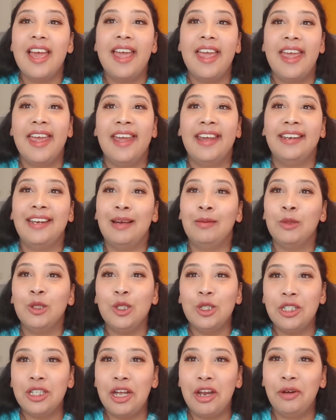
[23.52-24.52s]
And I'm so
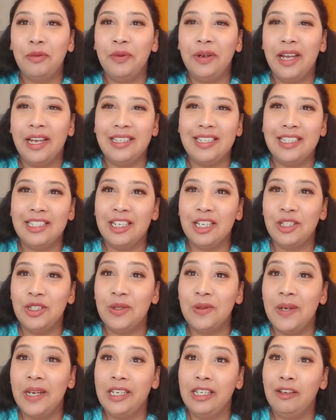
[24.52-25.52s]
sorry I did not do
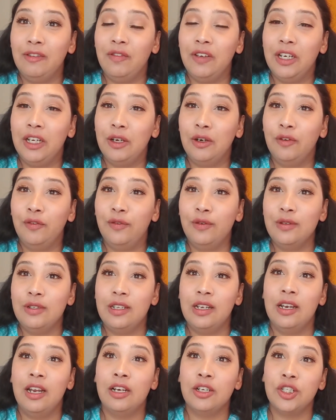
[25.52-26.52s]
any video for the
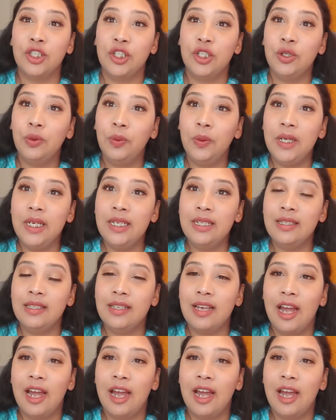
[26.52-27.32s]
last 2 weeks.